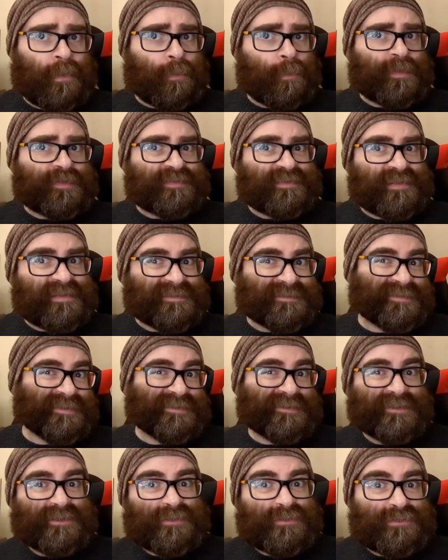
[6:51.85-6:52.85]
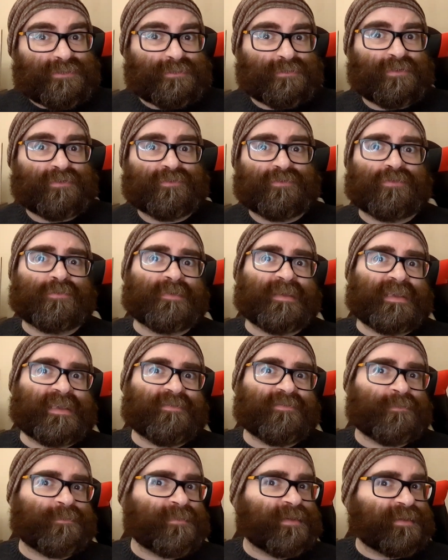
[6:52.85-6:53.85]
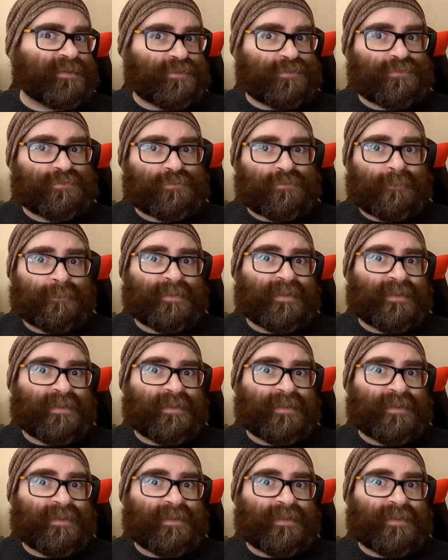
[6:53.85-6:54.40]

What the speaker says: which is unusual for me given my usual